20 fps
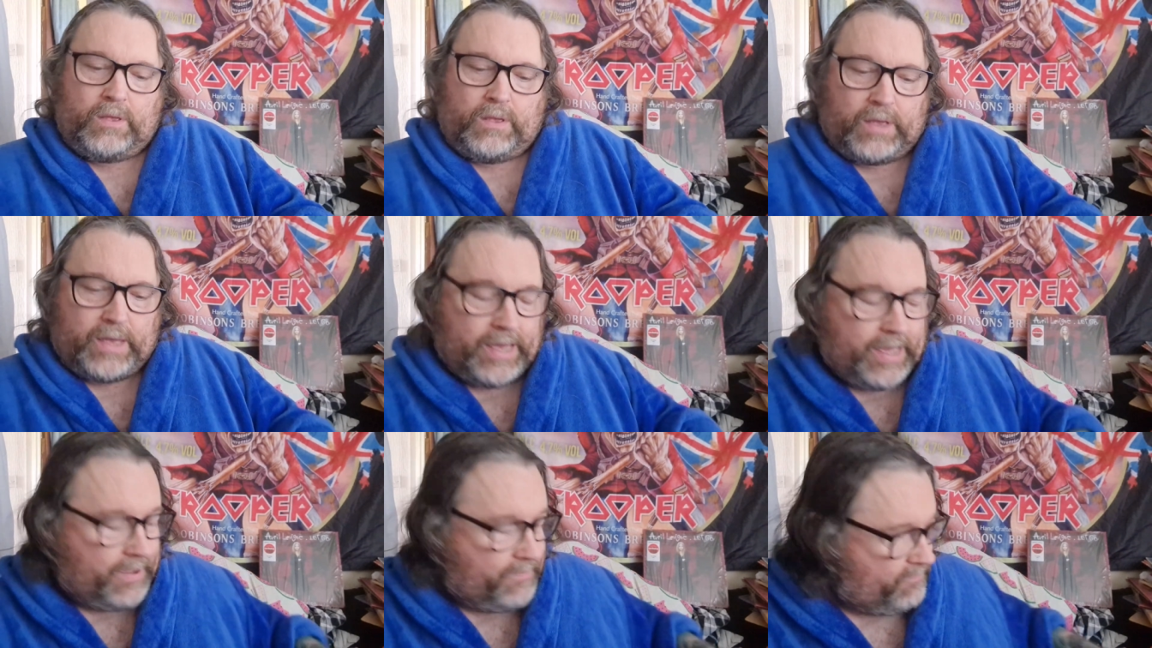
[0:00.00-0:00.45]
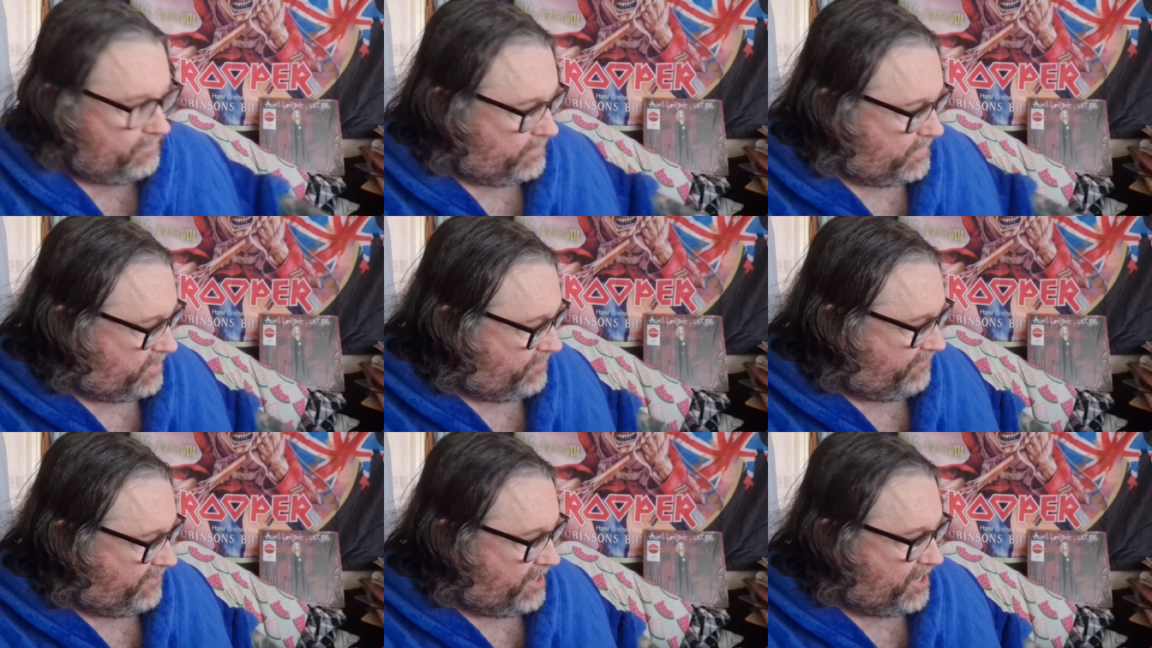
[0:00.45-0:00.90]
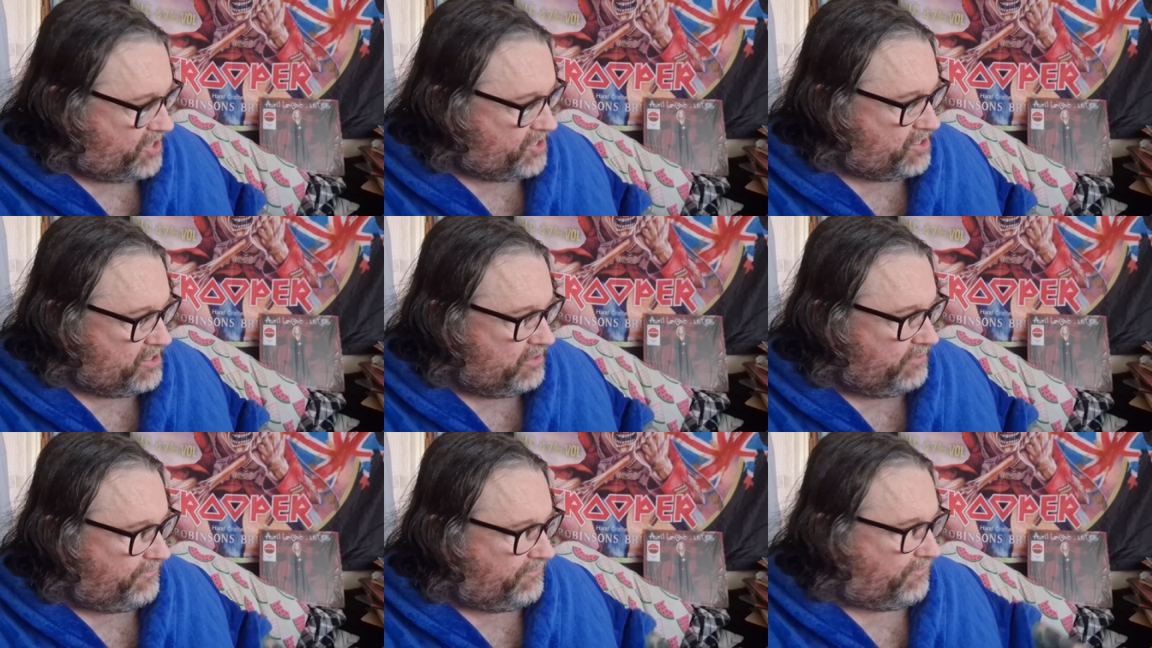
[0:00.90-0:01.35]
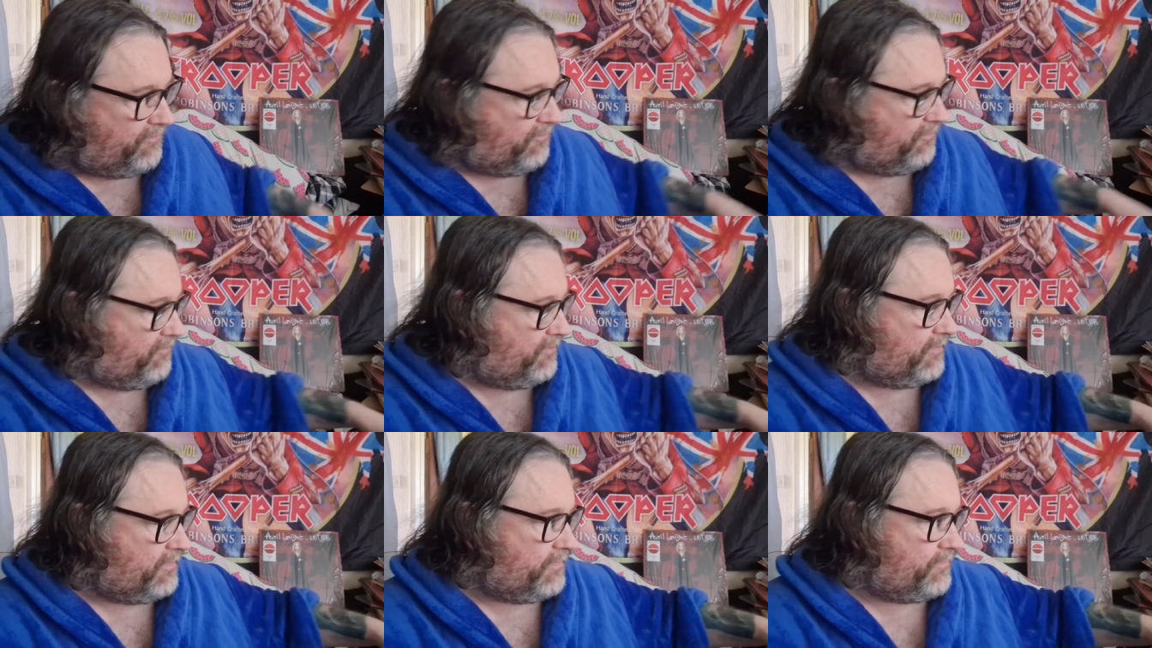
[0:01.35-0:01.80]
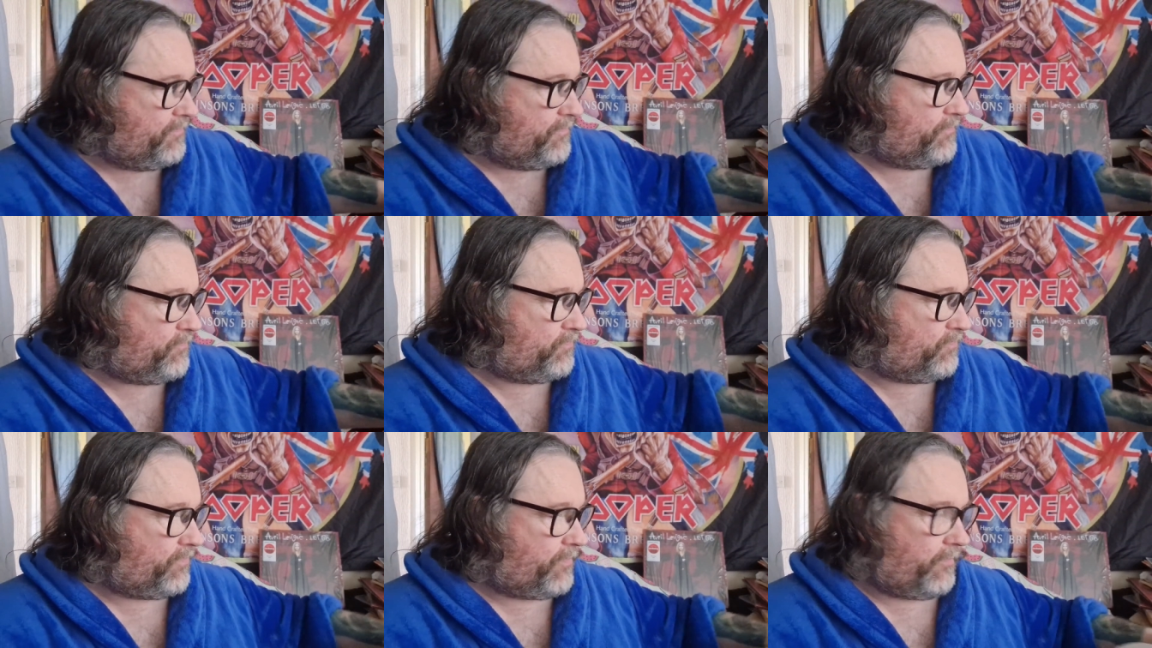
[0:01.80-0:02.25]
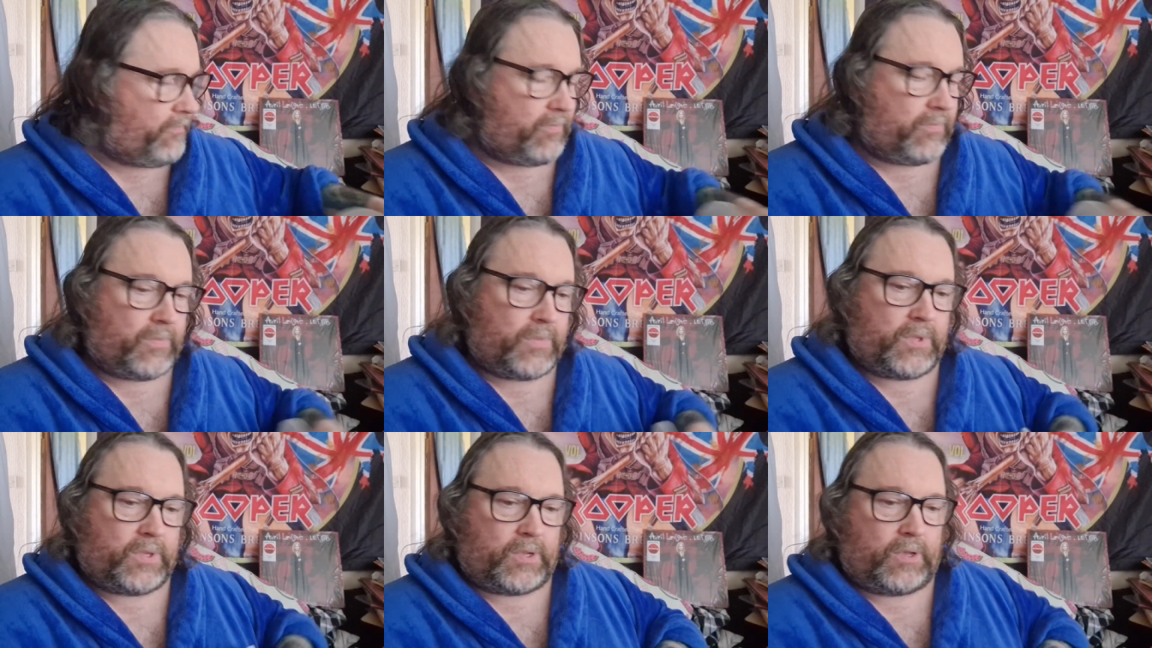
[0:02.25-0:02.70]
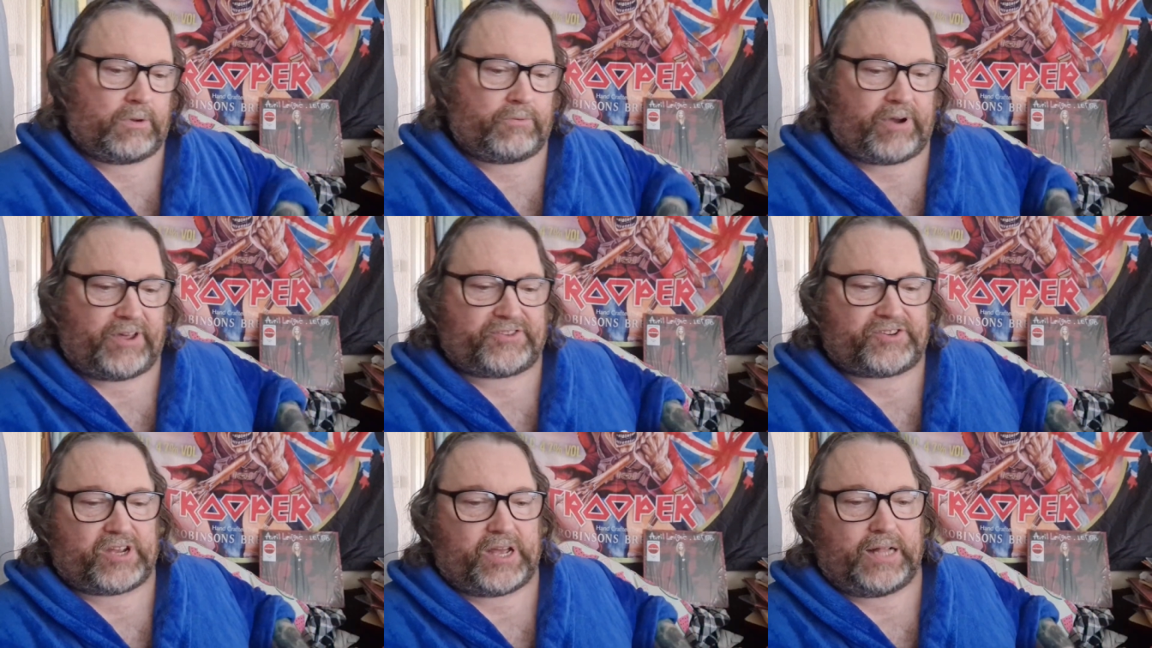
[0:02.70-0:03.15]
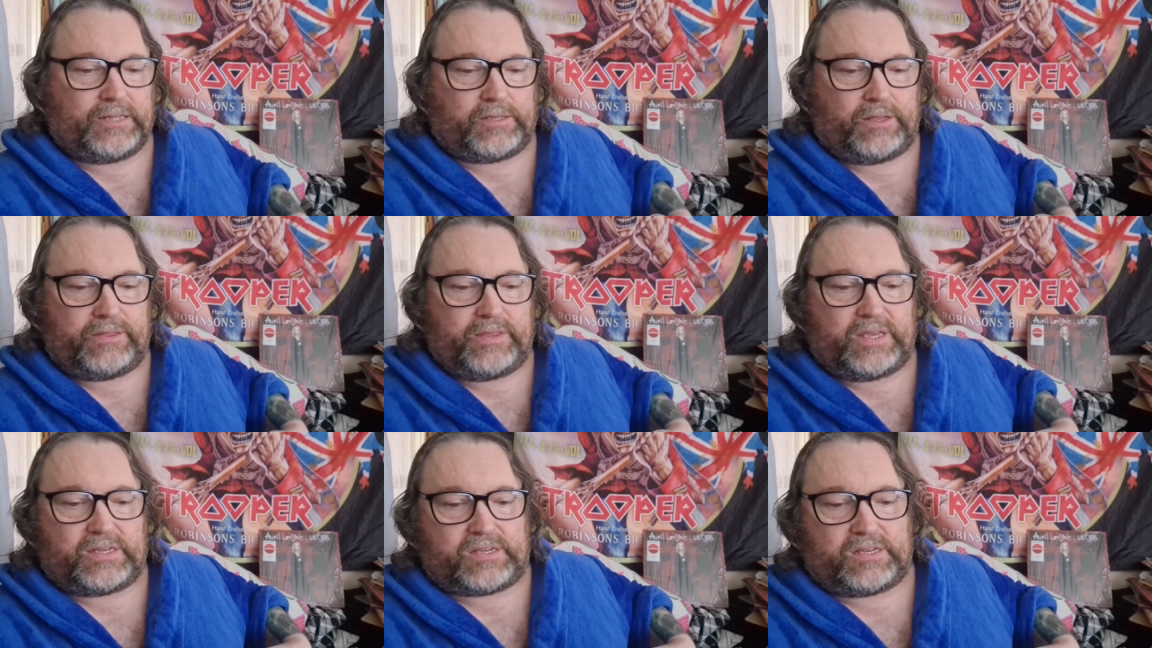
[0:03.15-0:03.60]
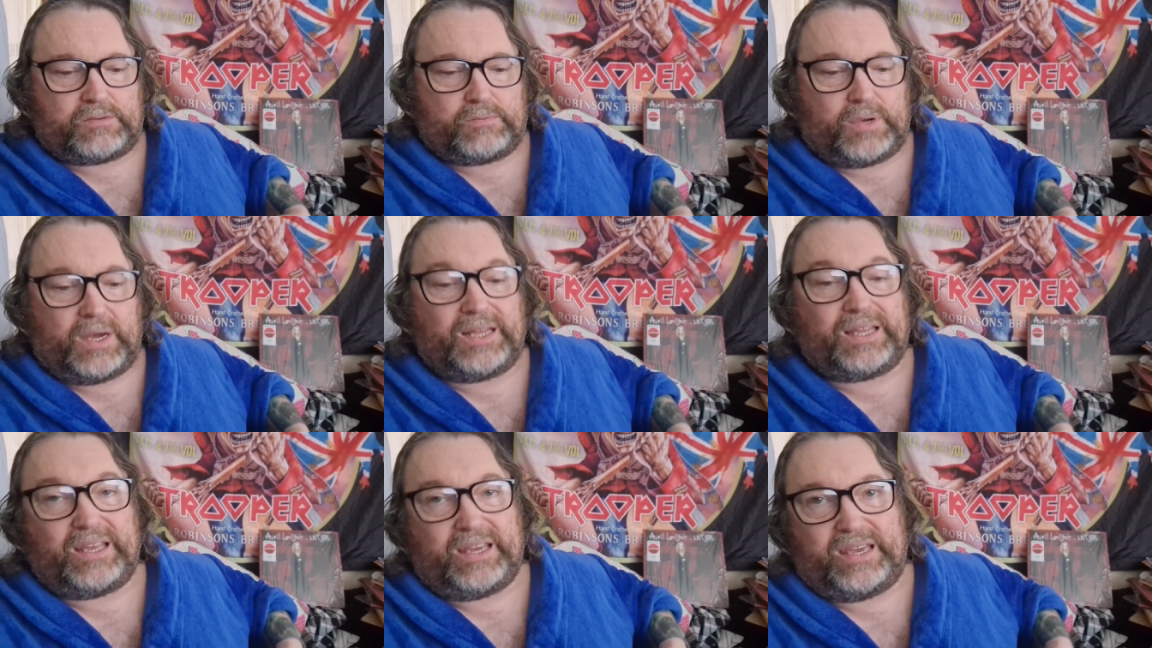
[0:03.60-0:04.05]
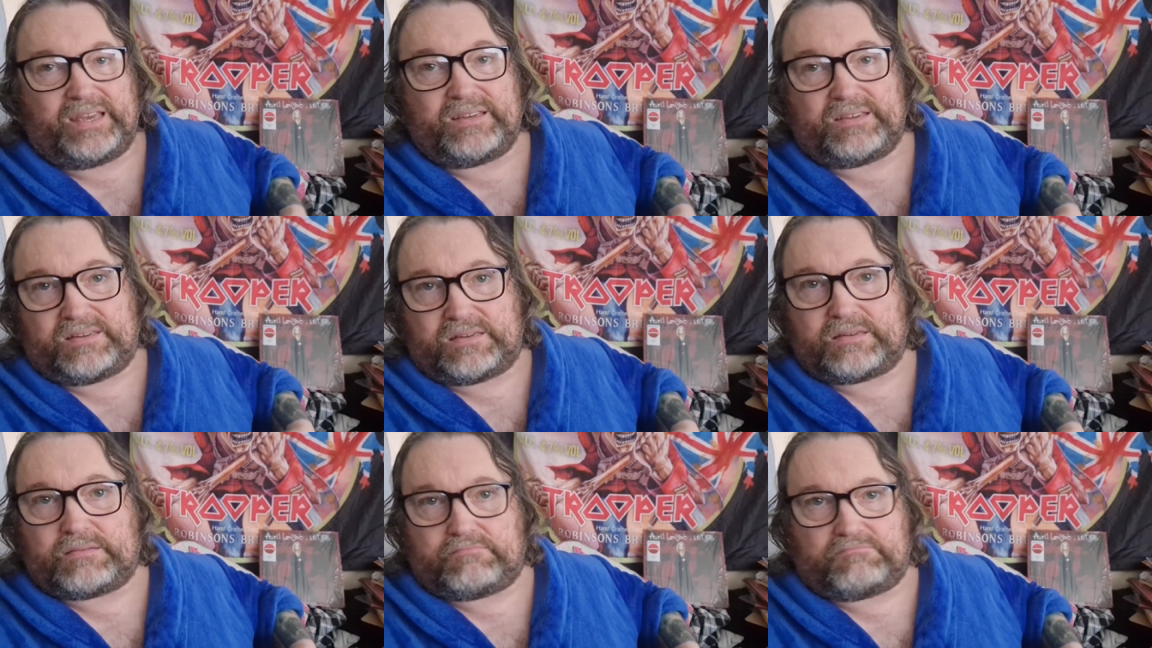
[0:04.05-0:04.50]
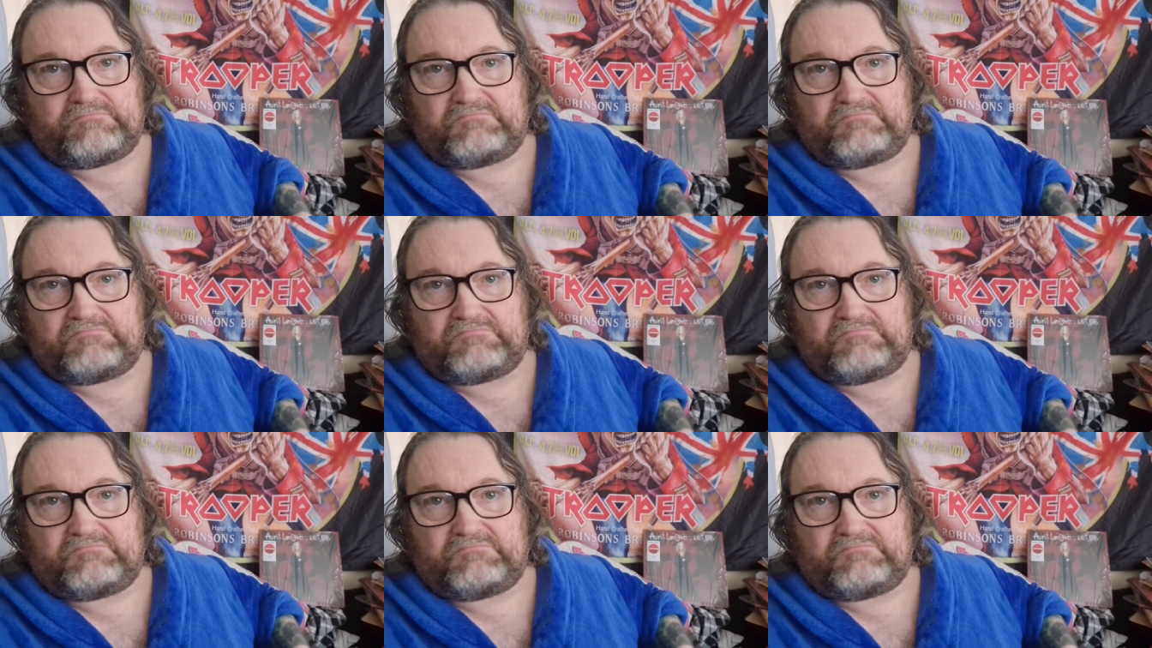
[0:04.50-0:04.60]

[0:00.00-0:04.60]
there. The version of Wrathchild on this as well is,